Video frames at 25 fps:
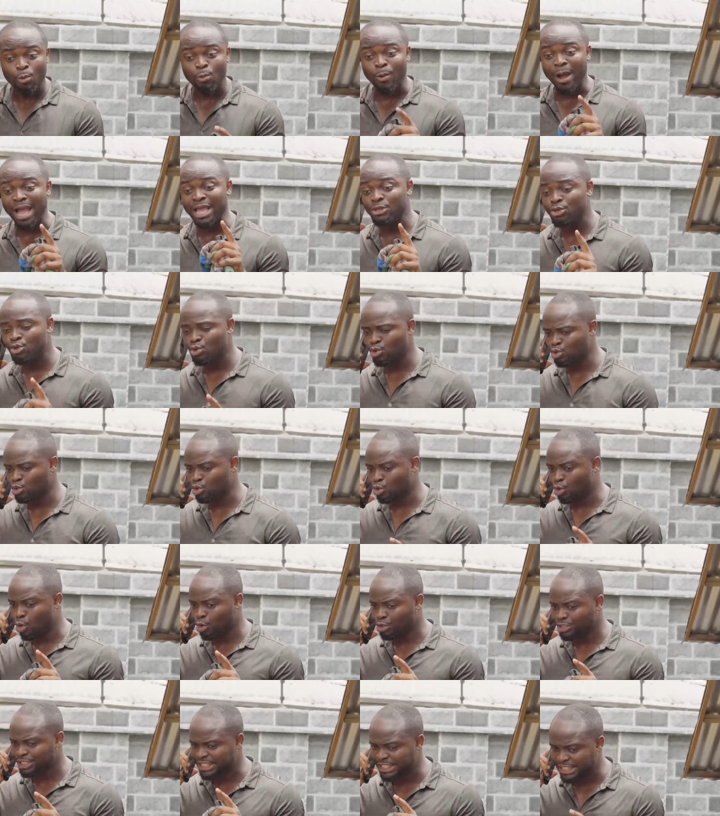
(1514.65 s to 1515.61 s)
Why you? You
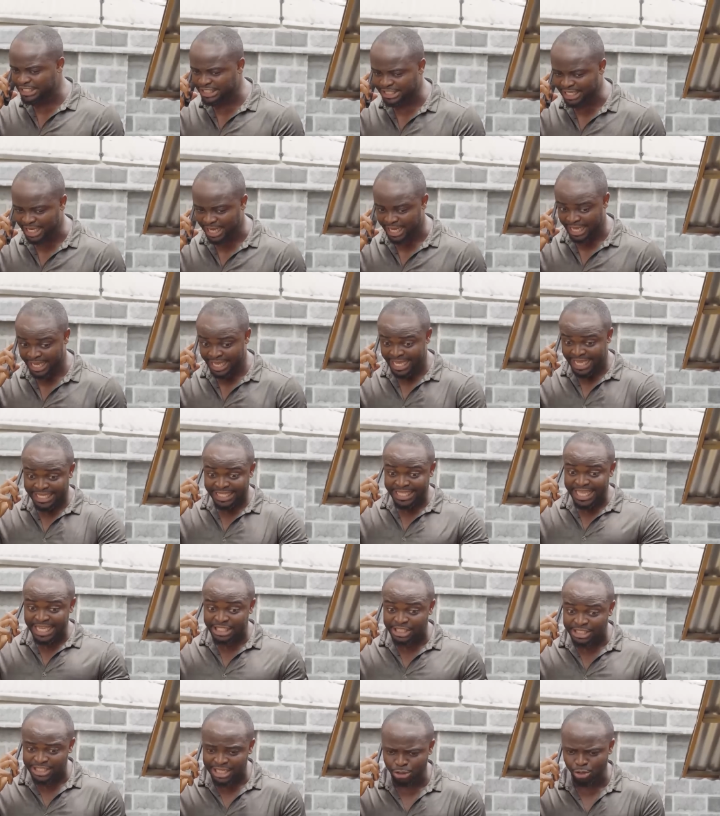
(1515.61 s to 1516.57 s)
call Ginger.
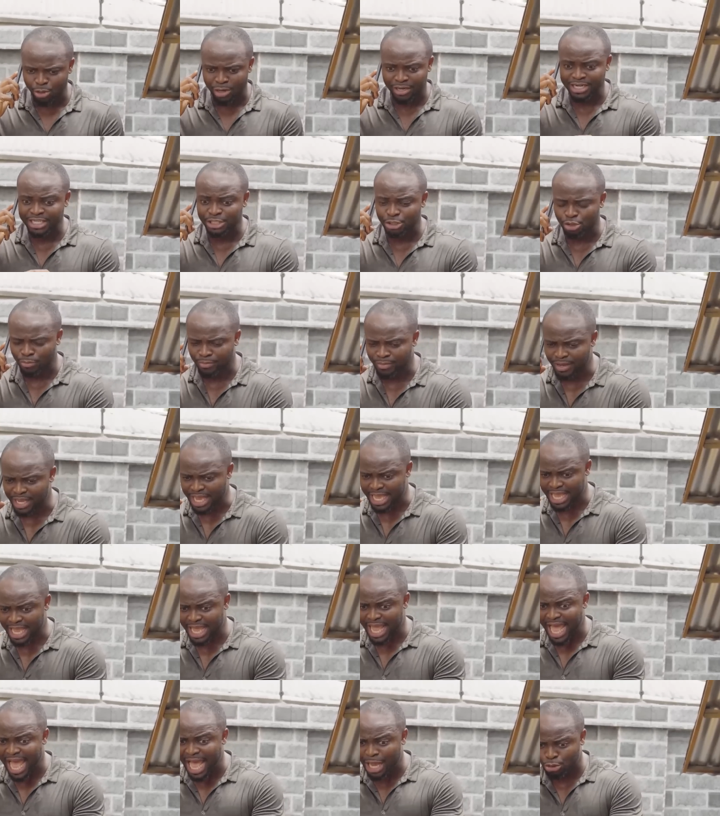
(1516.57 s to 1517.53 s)
Tell Ginger to arrange some
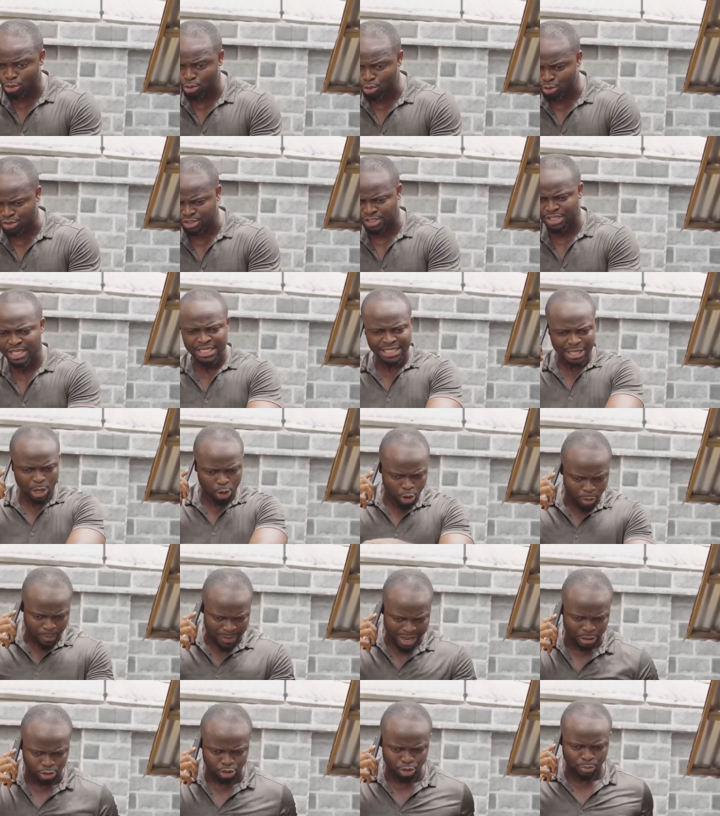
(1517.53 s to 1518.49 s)
actors that will
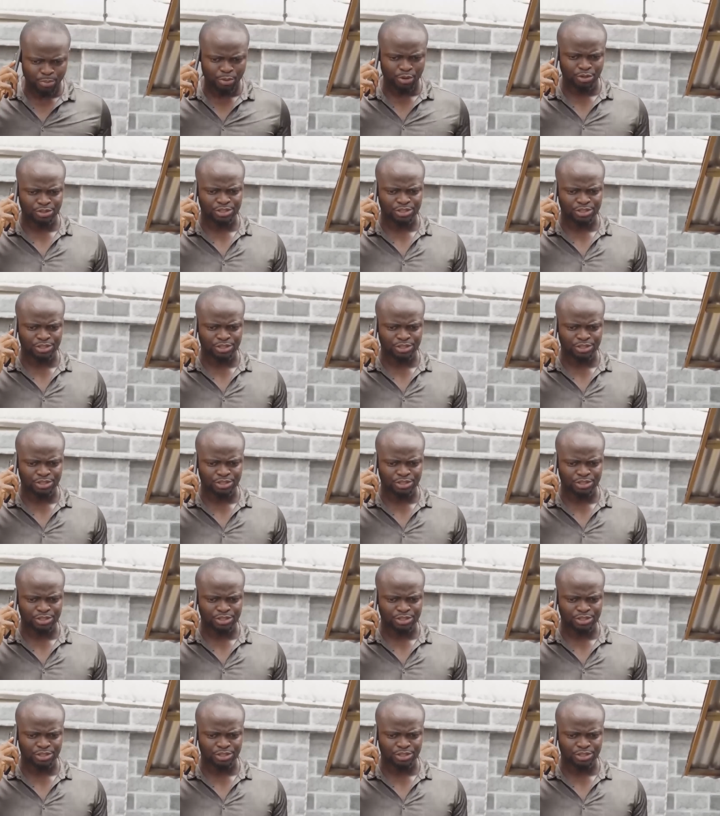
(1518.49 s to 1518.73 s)
come and rob